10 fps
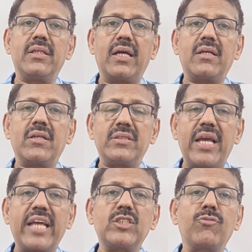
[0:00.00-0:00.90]
the,
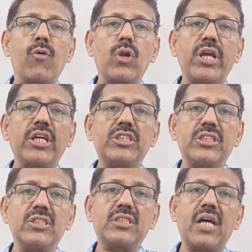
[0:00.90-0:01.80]
the
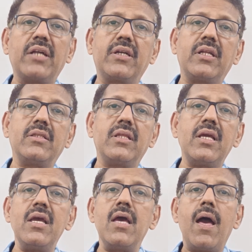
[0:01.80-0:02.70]
exfoliation started in
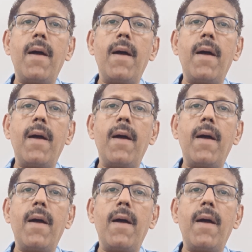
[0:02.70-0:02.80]
the